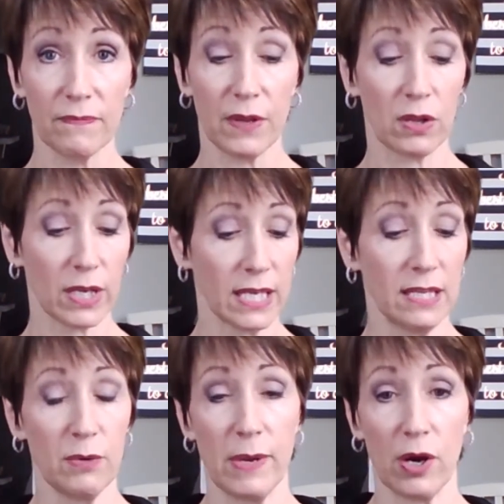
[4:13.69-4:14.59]
They're looking in
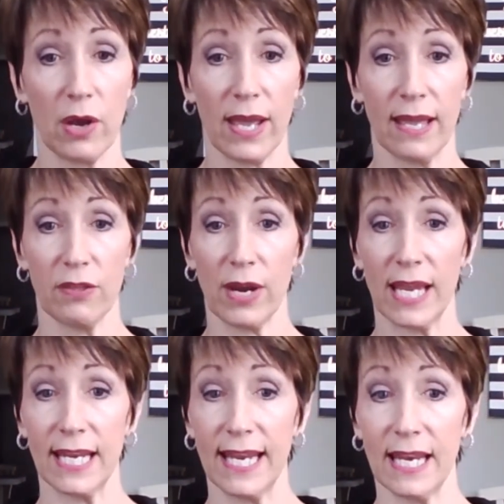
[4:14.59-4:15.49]
the mirror, okay? Their
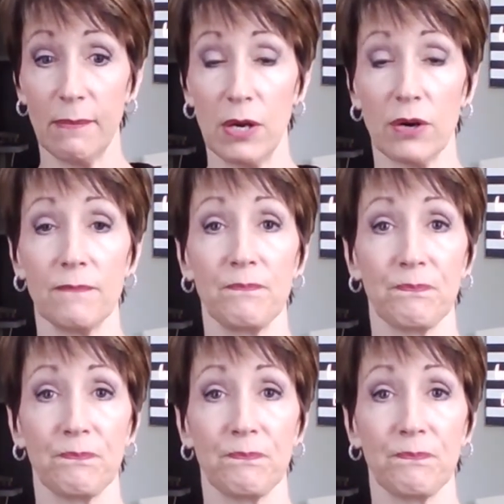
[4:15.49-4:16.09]
handy dandy mirror.